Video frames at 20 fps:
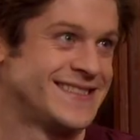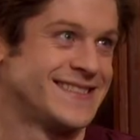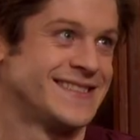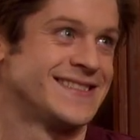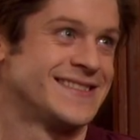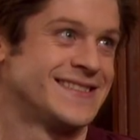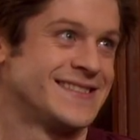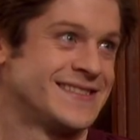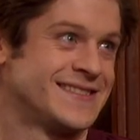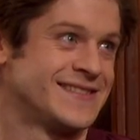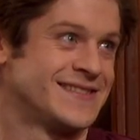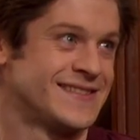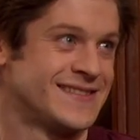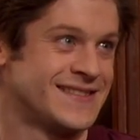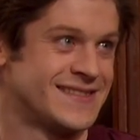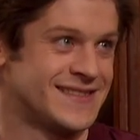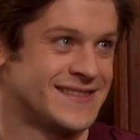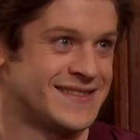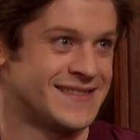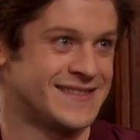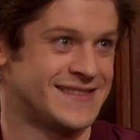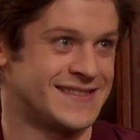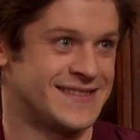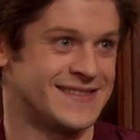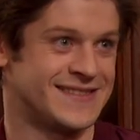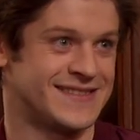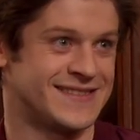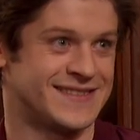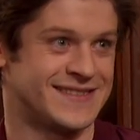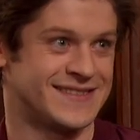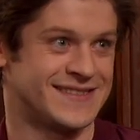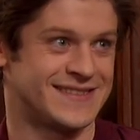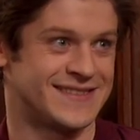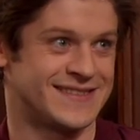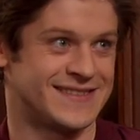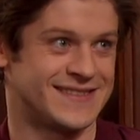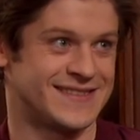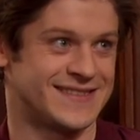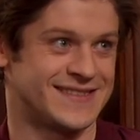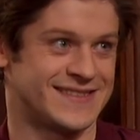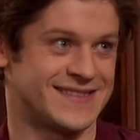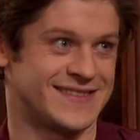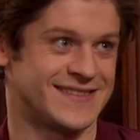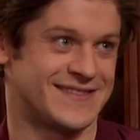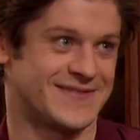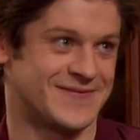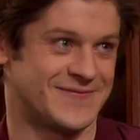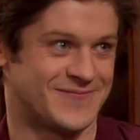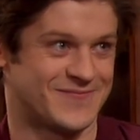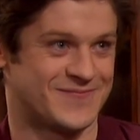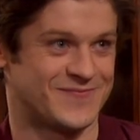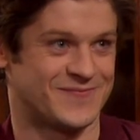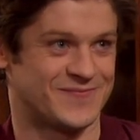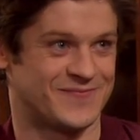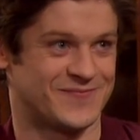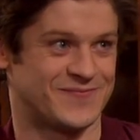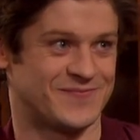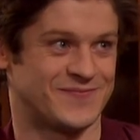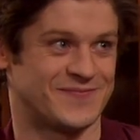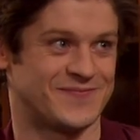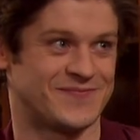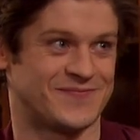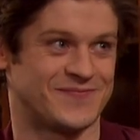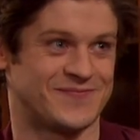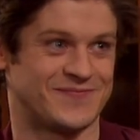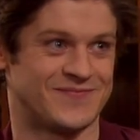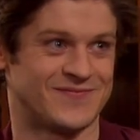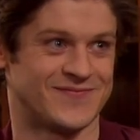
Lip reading: The person shown says nothing.